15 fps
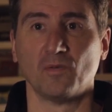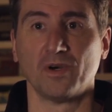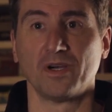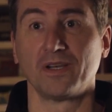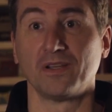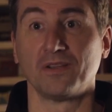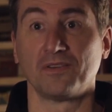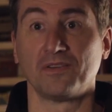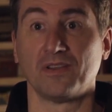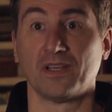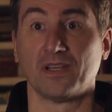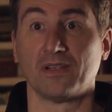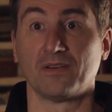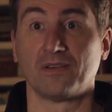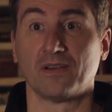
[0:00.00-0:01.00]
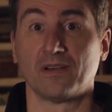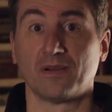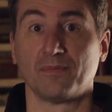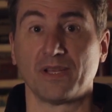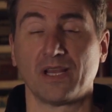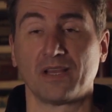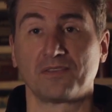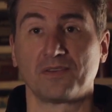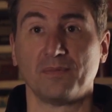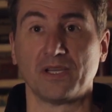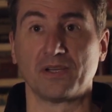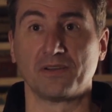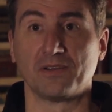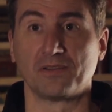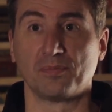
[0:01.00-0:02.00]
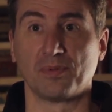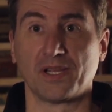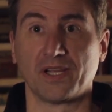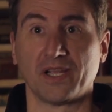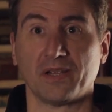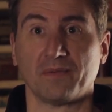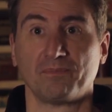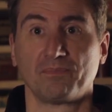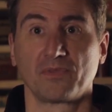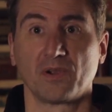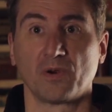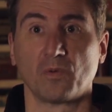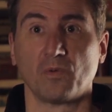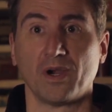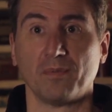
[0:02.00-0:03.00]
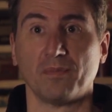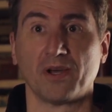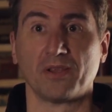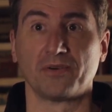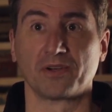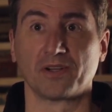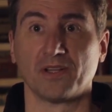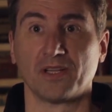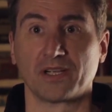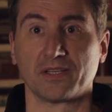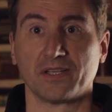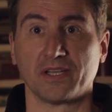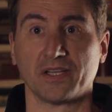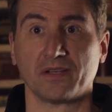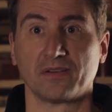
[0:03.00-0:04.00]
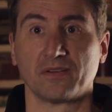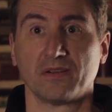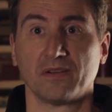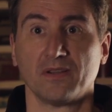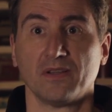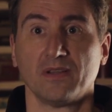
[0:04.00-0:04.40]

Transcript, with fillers: One is that um, it has to be on display, or why bother collecting it?